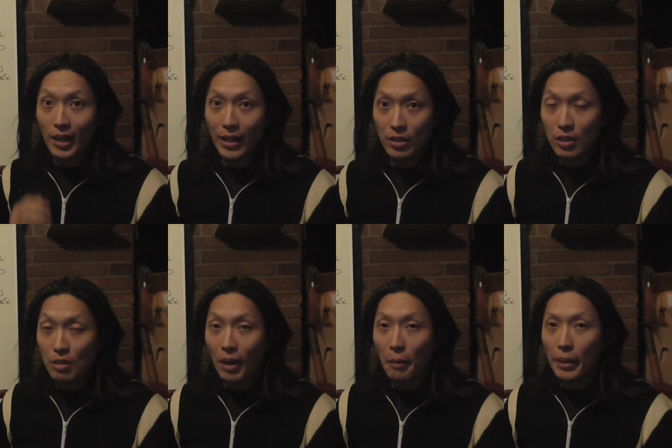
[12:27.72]
And this
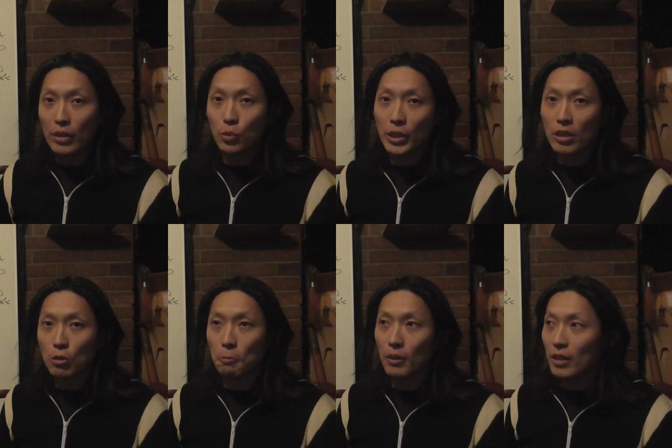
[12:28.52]
is my main
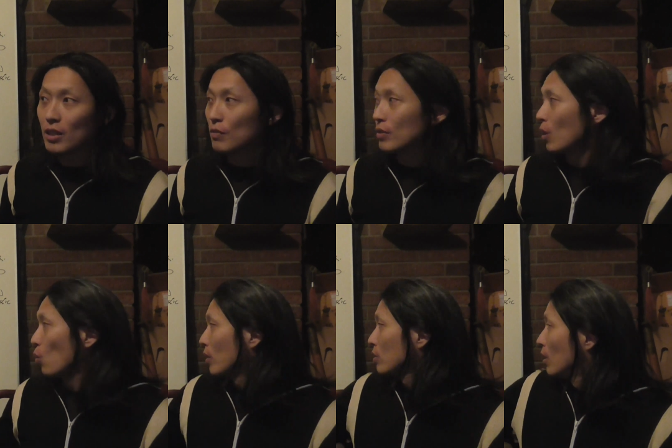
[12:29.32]
reason to believe that
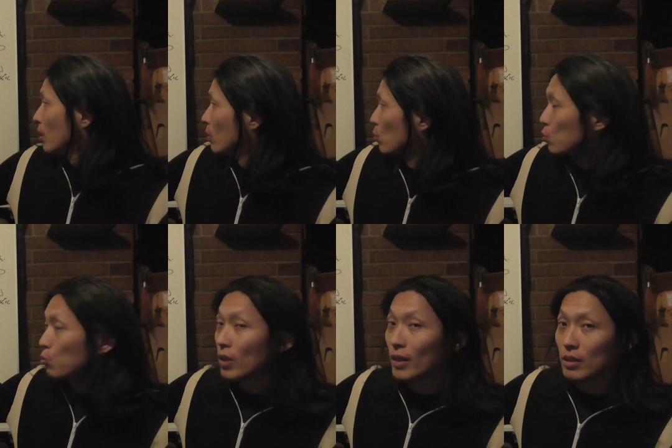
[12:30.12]
what Wu
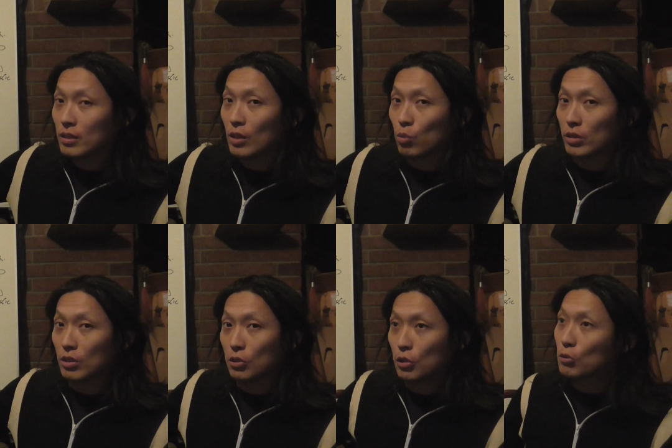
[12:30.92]
Tunan said
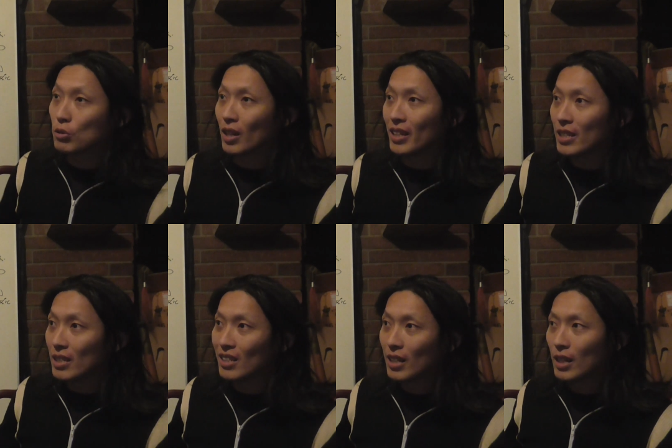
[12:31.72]
was the truth, that
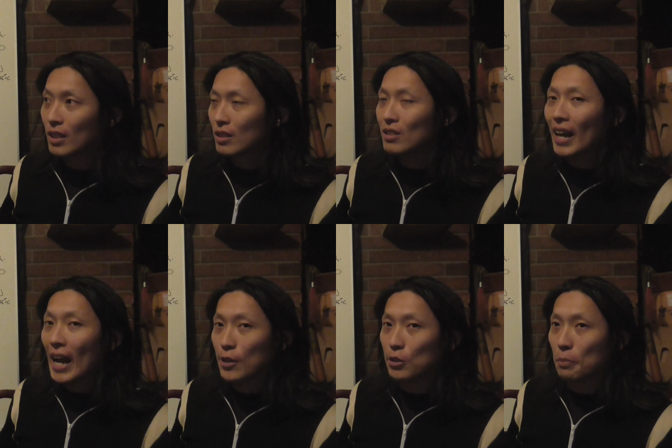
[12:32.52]
he didn't
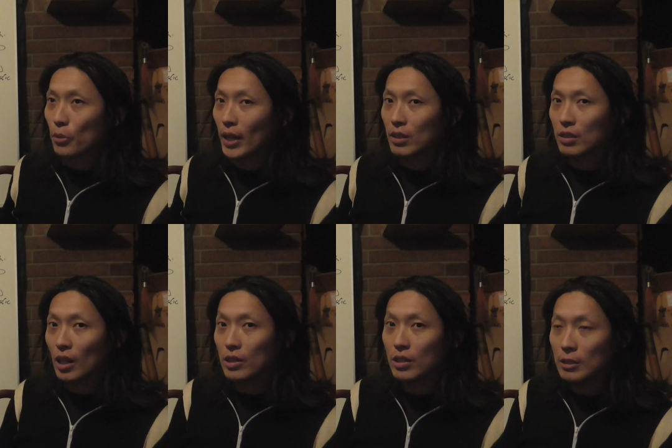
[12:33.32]
actually practice
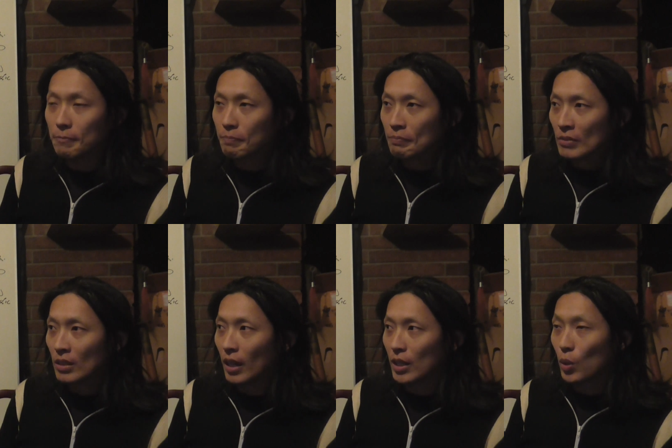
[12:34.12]
Tai Chi,
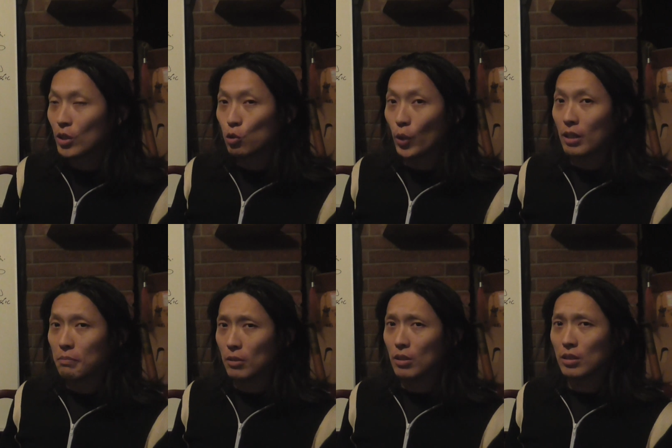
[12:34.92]
and he wanted to write a
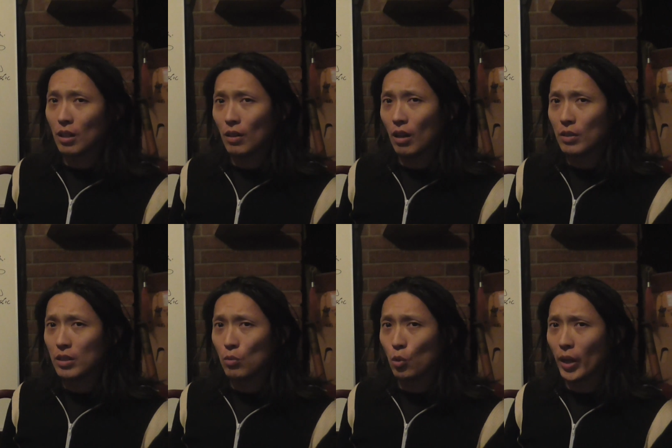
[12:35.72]
book. And
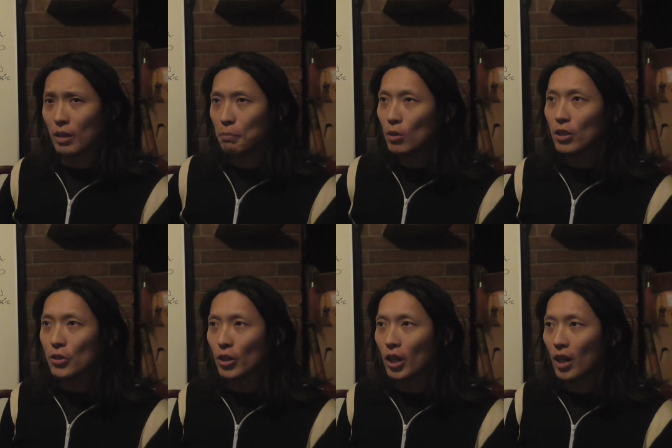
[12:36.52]
obviously, when you write a
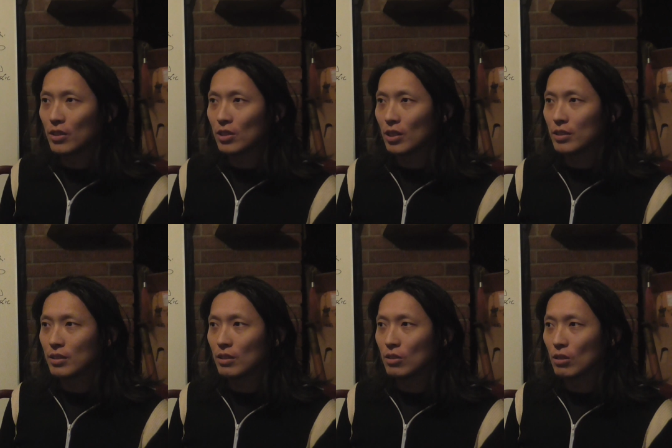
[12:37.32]
book, you can't
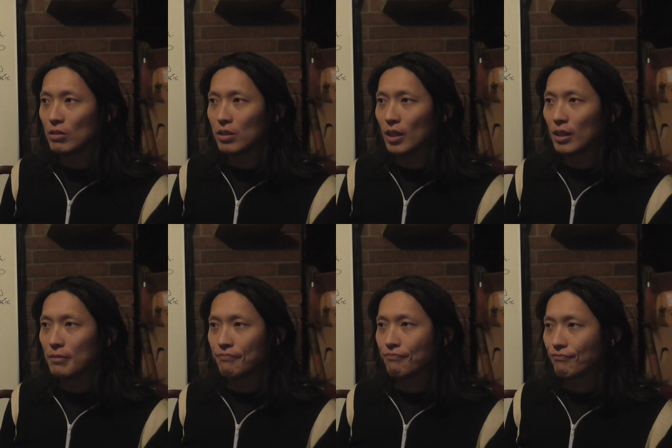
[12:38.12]
just say,